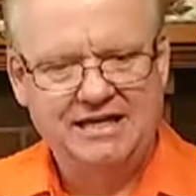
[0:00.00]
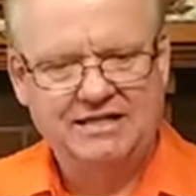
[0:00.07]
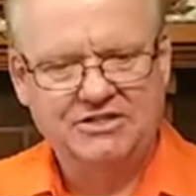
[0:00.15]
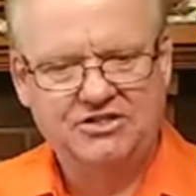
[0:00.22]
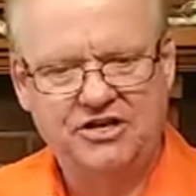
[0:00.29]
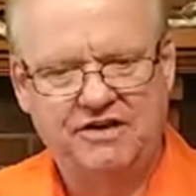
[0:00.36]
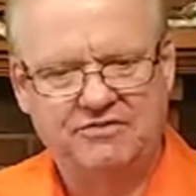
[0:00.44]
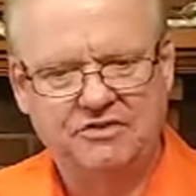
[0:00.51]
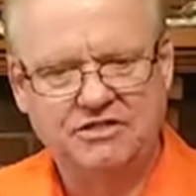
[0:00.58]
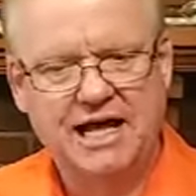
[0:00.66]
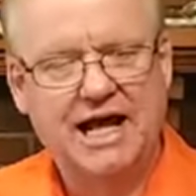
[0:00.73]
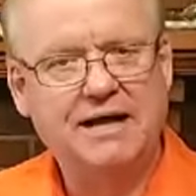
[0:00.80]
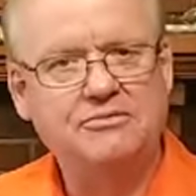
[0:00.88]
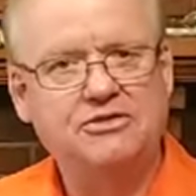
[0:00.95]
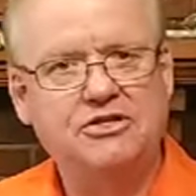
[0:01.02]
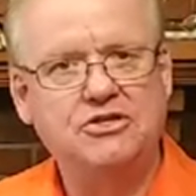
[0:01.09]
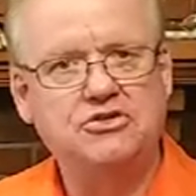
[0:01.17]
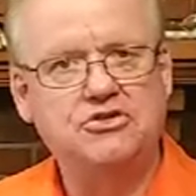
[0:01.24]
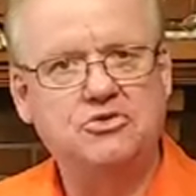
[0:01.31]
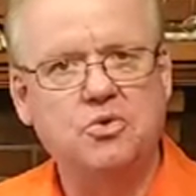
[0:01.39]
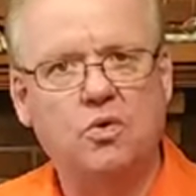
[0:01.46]
Several times in the
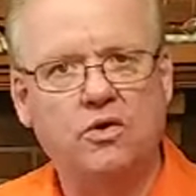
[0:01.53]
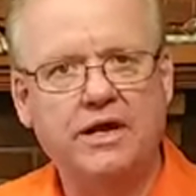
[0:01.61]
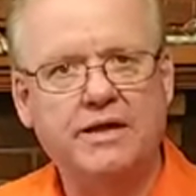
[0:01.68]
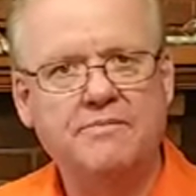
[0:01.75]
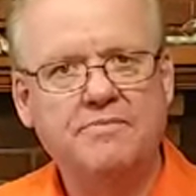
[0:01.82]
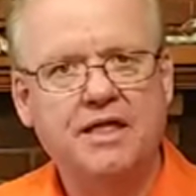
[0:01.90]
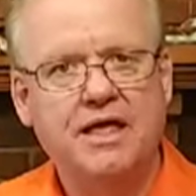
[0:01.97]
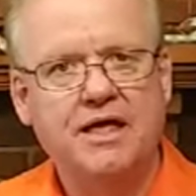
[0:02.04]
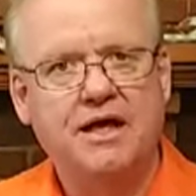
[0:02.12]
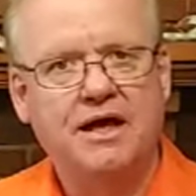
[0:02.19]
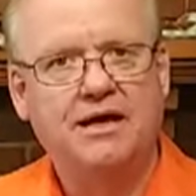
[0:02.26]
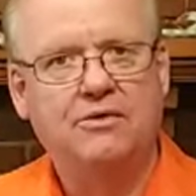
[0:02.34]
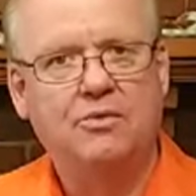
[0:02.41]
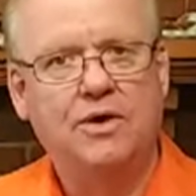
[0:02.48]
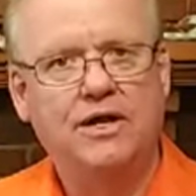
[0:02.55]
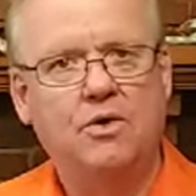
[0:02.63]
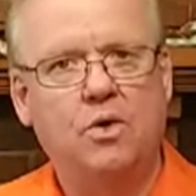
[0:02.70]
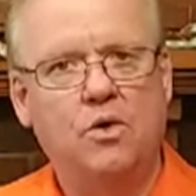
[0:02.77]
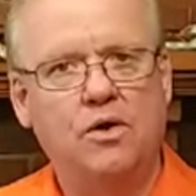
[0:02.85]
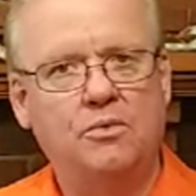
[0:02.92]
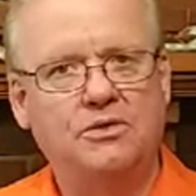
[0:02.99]
story, when
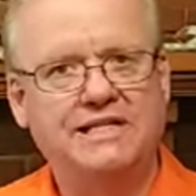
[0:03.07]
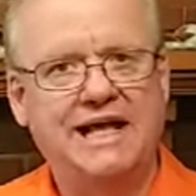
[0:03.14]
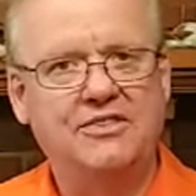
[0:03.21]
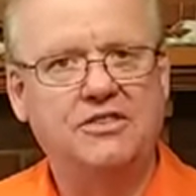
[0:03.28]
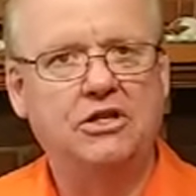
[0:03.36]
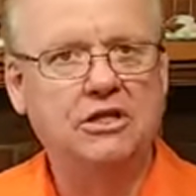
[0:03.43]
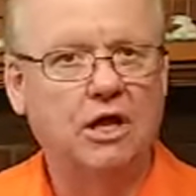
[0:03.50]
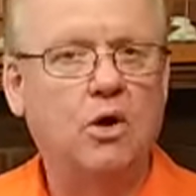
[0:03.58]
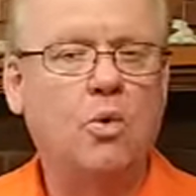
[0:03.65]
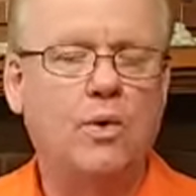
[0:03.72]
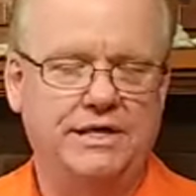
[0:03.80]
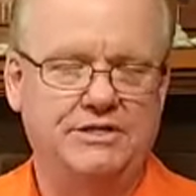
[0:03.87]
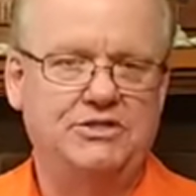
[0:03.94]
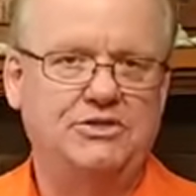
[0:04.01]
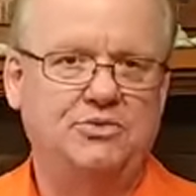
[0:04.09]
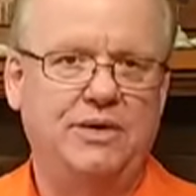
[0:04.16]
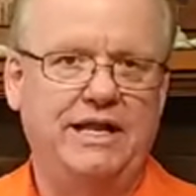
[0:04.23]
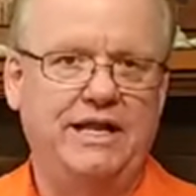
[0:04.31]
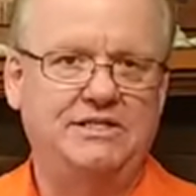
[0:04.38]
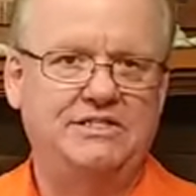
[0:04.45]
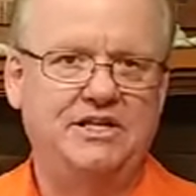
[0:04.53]
Horton was at the lowest, when
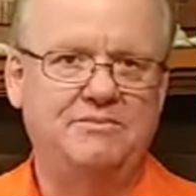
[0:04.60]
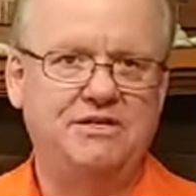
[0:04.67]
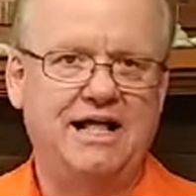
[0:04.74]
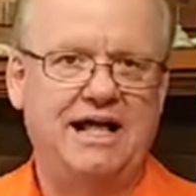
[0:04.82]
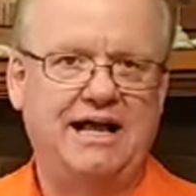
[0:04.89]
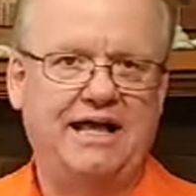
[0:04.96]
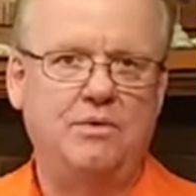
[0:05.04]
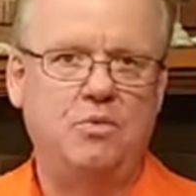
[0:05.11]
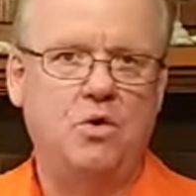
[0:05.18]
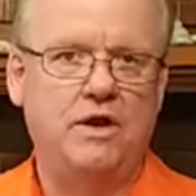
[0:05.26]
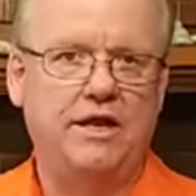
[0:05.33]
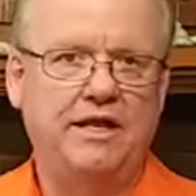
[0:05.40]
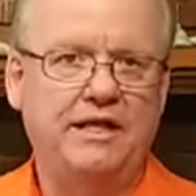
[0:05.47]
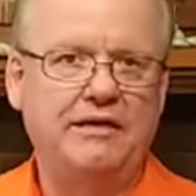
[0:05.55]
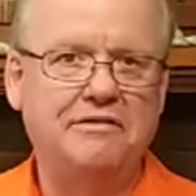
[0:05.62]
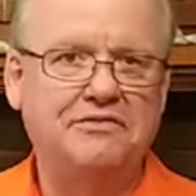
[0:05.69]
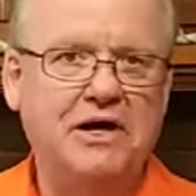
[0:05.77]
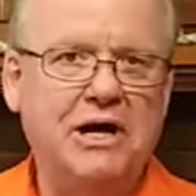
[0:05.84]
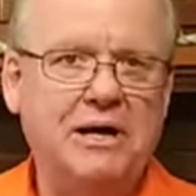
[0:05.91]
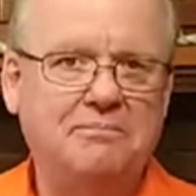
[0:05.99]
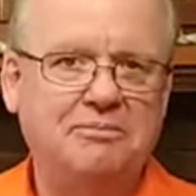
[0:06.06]
it seems like he wanted to give
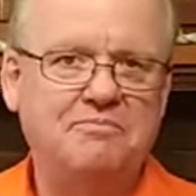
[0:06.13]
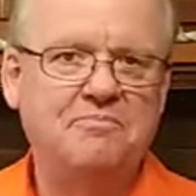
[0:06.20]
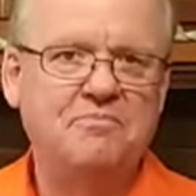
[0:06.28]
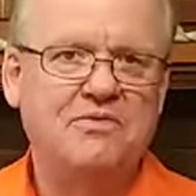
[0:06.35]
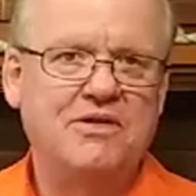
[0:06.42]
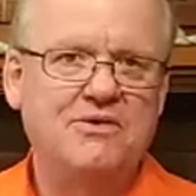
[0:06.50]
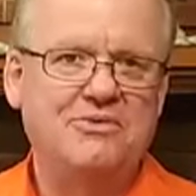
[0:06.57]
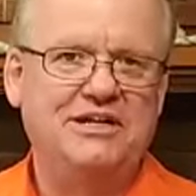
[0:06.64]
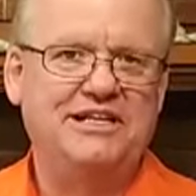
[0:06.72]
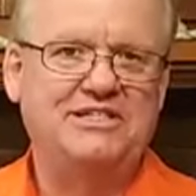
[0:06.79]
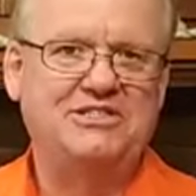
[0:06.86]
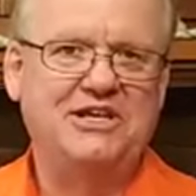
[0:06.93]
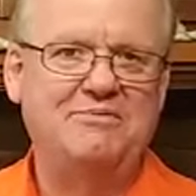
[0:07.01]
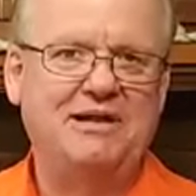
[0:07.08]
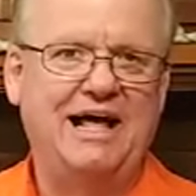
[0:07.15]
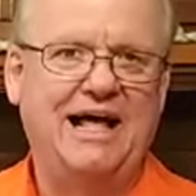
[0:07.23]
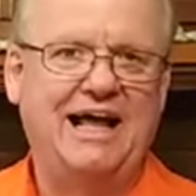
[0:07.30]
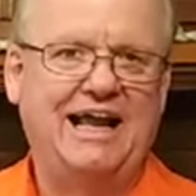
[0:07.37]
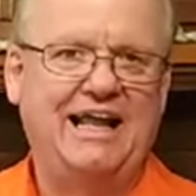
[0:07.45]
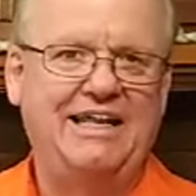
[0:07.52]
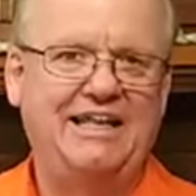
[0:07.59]
up, when it seemed
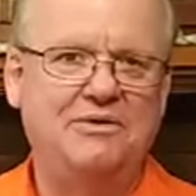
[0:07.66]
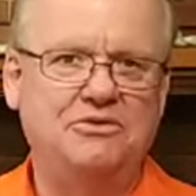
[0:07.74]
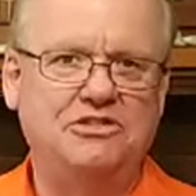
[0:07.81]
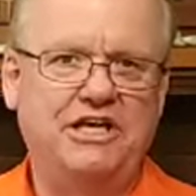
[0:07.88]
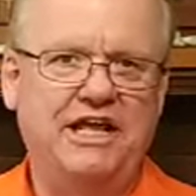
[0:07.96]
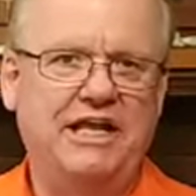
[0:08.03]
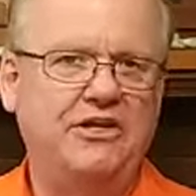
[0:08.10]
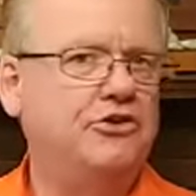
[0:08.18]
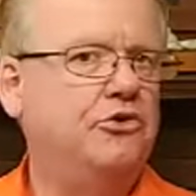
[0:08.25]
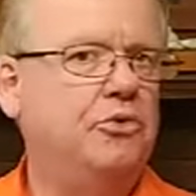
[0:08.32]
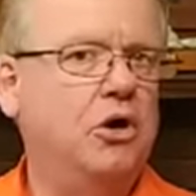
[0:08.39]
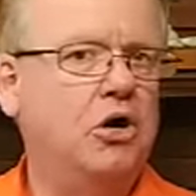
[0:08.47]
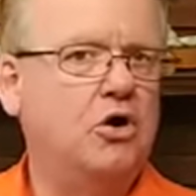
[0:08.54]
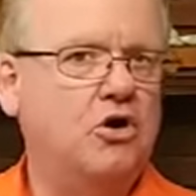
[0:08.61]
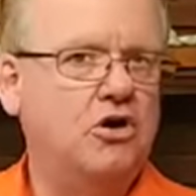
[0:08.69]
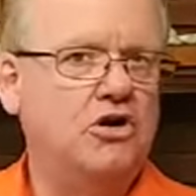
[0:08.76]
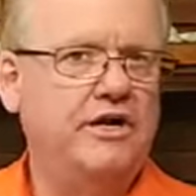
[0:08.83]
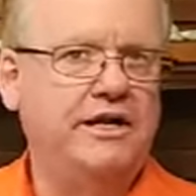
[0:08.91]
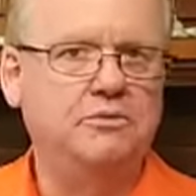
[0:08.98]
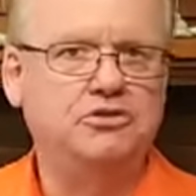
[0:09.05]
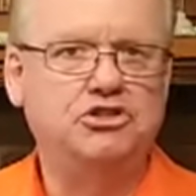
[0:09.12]
like it was getting too hard,
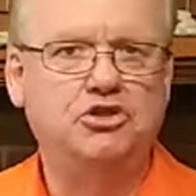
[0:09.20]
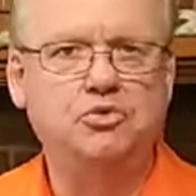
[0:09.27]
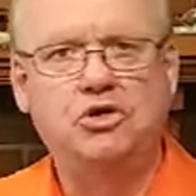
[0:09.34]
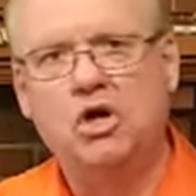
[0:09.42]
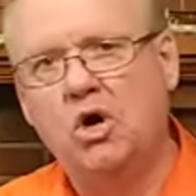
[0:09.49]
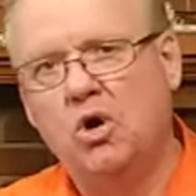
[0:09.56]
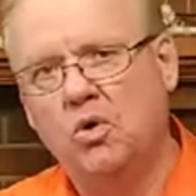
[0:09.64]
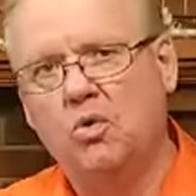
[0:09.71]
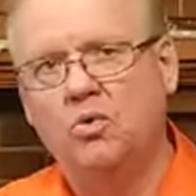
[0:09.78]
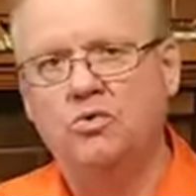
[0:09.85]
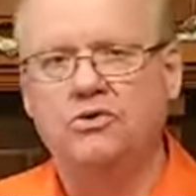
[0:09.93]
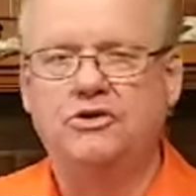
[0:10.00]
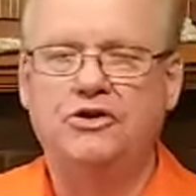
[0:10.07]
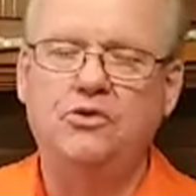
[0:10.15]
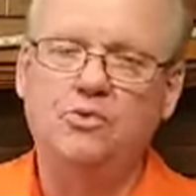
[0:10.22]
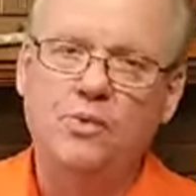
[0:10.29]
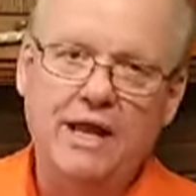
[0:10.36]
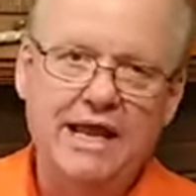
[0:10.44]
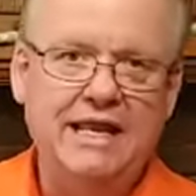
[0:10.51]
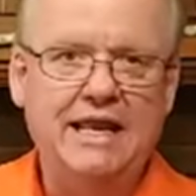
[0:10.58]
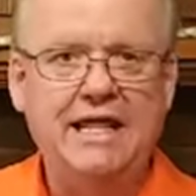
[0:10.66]
and it was too cold or too
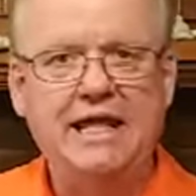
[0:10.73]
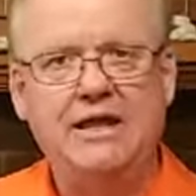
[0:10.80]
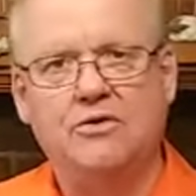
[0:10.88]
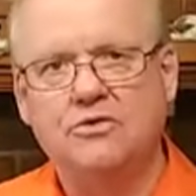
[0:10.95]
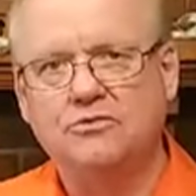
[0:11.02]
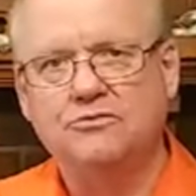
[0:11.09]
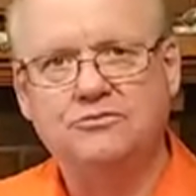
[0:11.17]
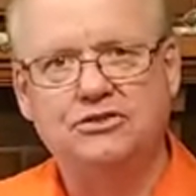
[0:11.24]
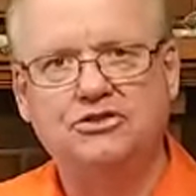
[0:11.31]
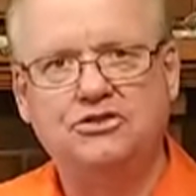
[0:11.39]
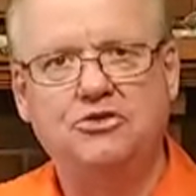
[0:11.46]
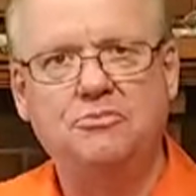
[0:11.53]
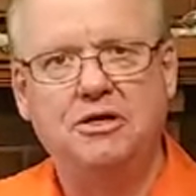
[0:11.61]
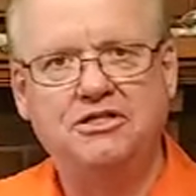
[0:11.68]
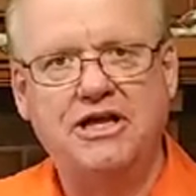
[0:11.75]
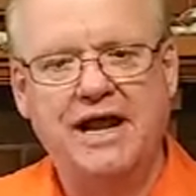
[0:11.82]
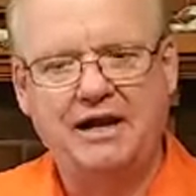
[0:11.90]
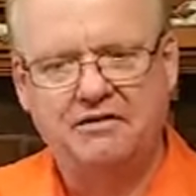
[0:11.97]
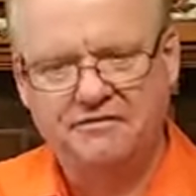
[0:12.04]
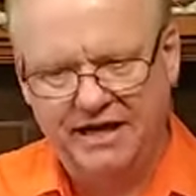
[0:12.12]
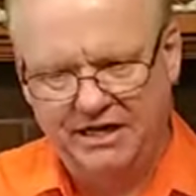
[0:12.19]
windy or just too much
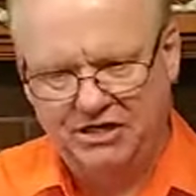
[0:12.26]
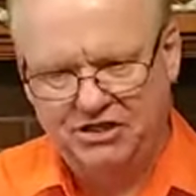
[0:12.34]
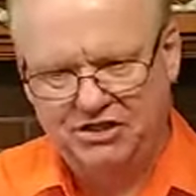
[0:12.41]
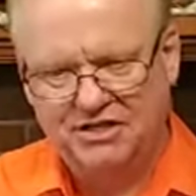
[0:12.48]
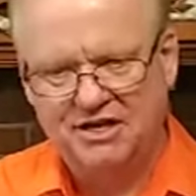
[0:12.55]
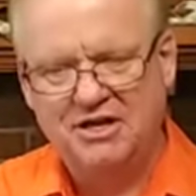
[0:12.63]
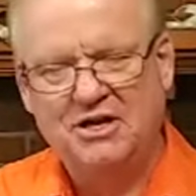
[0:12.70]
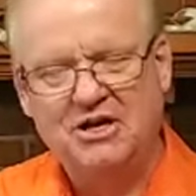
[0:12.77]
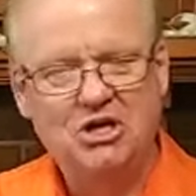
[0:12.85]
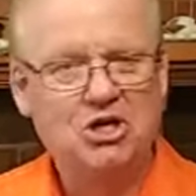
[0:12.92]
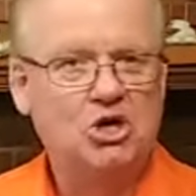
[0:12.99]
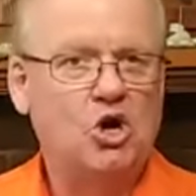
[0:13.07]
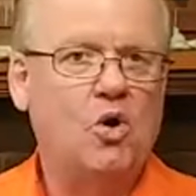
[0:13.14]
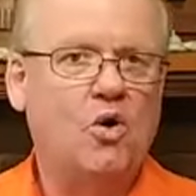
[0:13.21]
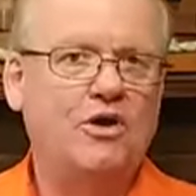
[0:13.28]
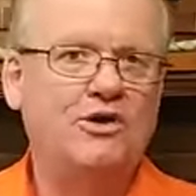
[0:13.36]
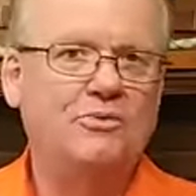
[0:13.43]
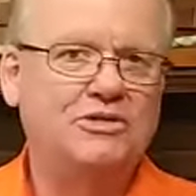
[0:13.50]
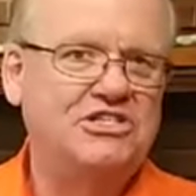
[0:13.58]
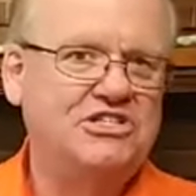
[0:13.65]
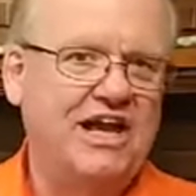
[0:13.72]
aggravation, Horton
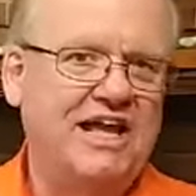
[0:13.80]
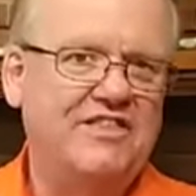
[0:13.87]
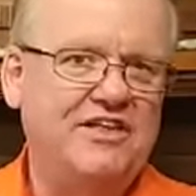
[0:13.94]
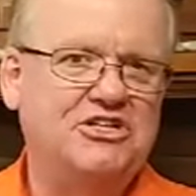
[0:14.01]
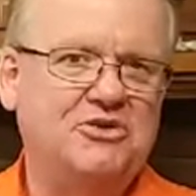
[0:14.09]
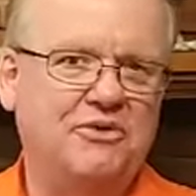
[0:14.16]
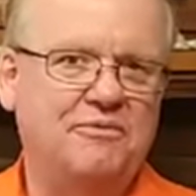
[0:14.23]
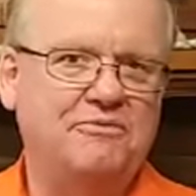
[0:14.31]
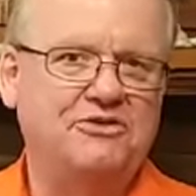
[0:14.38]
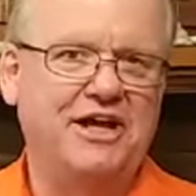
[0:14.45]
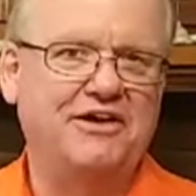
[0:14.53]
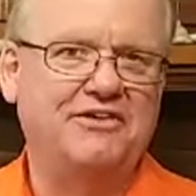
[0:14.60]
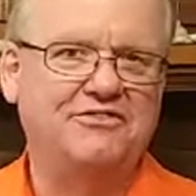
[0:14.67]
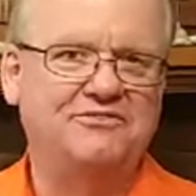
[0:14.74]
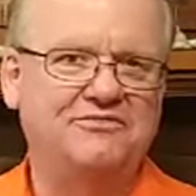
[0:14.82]
would say this to himself.